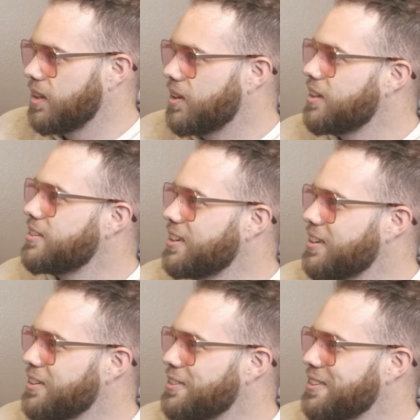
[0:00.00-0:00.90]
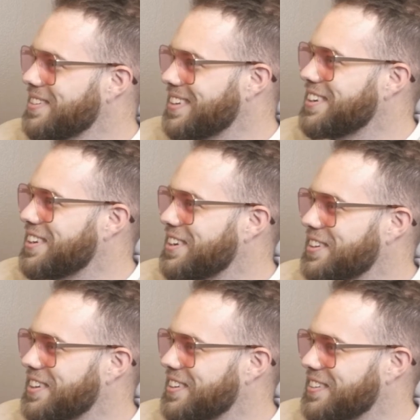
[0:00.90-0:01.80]
Okay, let's hear it. Can you hit a
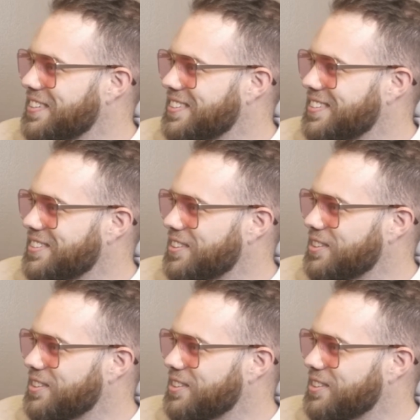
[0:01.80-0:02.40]
little